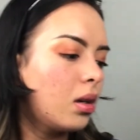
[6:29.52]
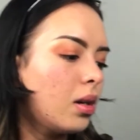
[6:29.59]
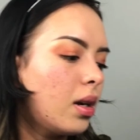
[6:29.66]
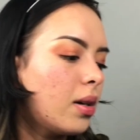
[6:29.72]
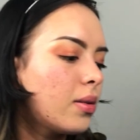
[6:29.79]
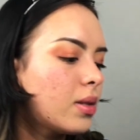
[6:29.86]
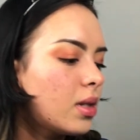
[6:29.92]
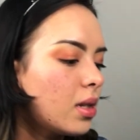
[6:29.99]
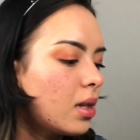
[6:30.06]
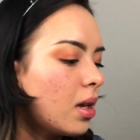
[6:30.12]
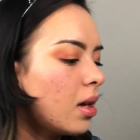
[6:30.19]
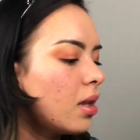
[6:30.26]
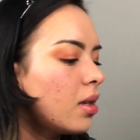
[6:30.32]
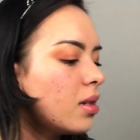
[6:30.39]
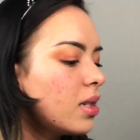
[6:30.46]
Now to the
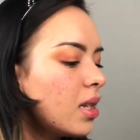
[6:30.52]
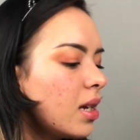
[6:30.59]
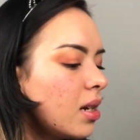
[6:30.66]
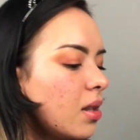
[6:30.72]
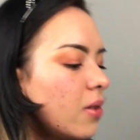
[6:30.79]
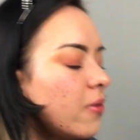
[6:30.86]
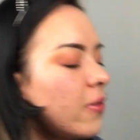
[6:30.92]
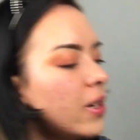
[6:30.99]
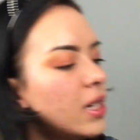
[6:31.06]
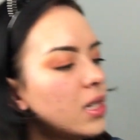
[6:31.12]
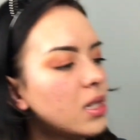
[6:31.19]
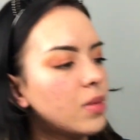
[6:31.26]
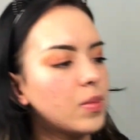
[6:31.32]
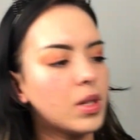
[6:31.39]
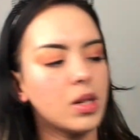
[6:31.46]
other side of the
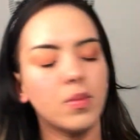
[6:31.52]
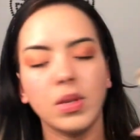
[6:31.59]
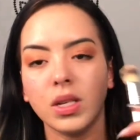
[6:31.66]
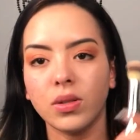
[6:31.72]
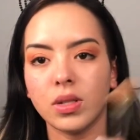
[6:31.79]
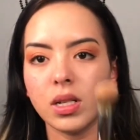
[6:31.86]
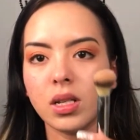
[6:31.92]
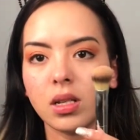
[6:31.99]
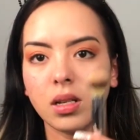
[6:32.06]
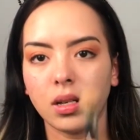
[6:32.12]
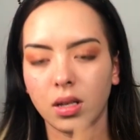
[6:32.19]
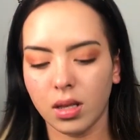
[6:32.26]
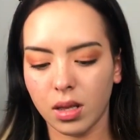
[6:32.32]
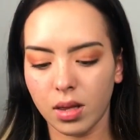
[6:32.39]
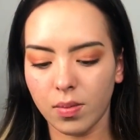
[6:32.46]
face, I'm going to be using
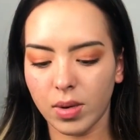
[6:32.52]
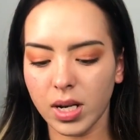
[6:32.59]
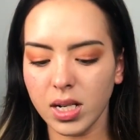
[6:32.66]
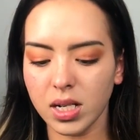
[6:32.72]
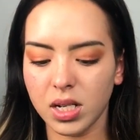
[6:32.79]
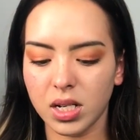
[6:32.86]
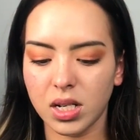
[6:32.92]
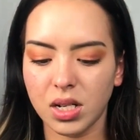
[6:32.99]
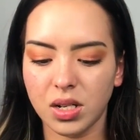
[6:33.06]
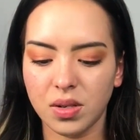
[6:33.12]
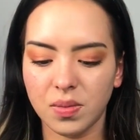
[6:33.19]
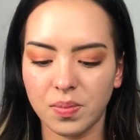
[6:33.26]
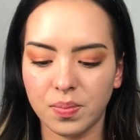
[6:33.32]
the brush.